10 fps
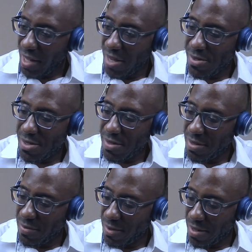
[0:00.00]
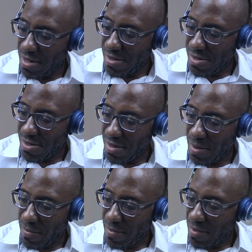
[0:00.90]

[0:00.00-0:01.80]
I was looking for your Instagram.